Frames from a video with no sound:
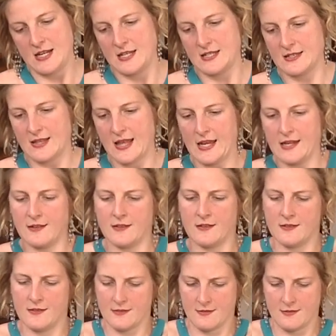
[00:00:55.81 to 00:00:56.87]
is like
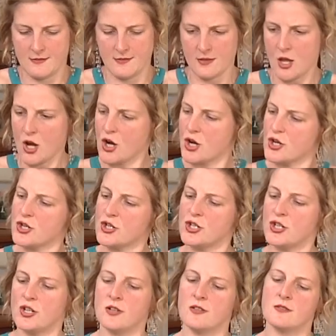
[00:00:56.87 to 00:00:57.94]

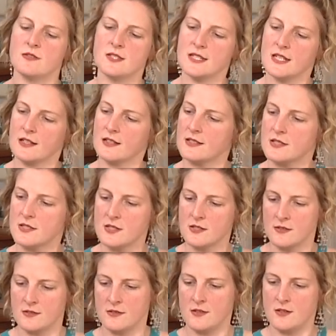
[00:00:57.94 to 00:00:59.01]
large sticks.
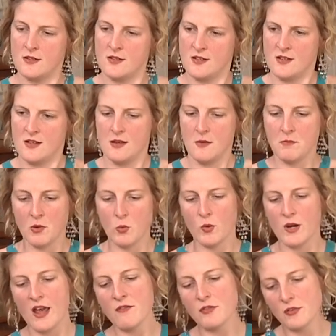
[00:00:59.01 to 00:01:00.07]
But
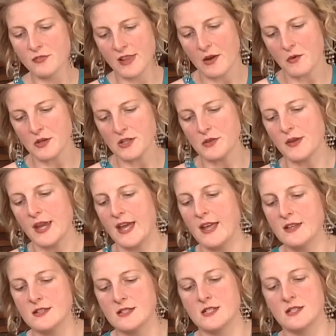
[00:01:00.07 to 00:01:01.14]
whatever flower you
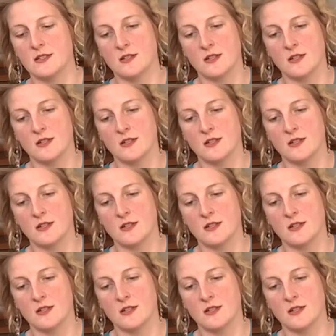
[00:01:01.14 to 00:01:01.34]
get,